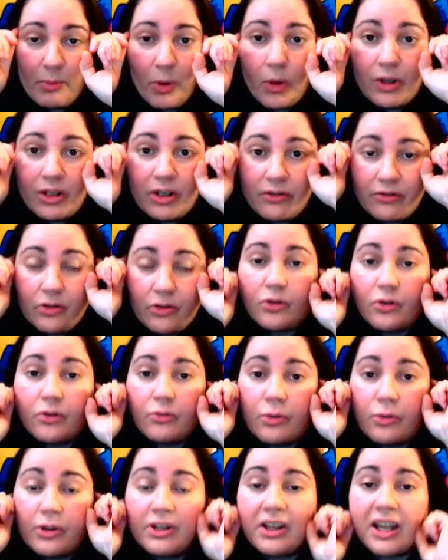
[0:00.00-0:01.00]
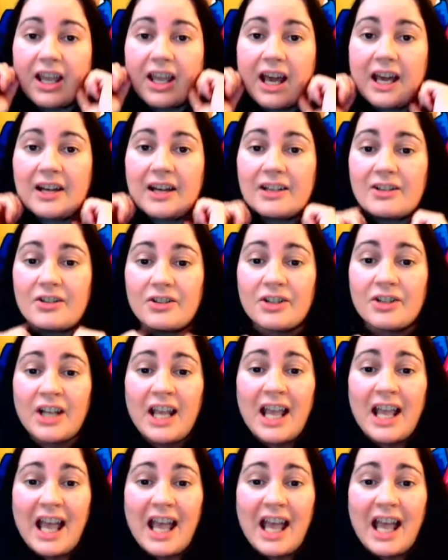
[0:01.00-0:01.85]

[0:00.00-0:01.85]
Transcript: point of view of one of the characters,